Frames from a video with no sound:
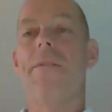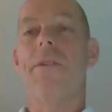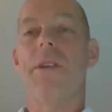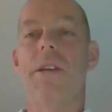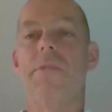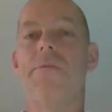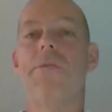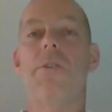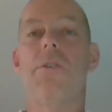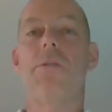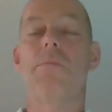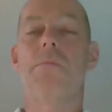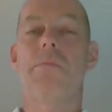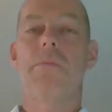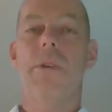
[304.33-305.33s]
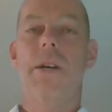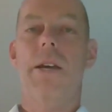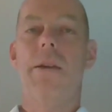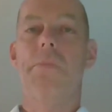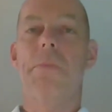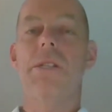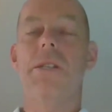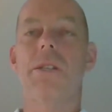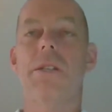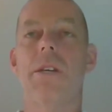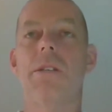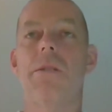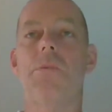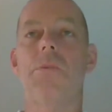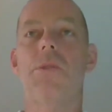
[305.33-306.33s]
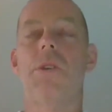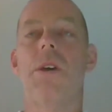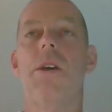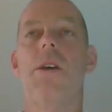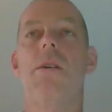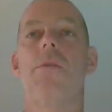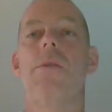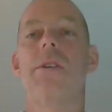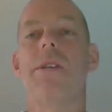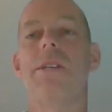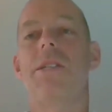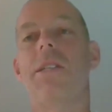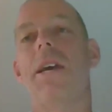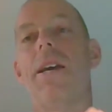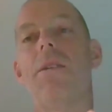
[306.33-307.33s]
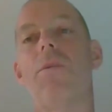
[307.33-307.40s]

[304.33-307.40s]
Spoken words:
and firm and business customers, where they stand,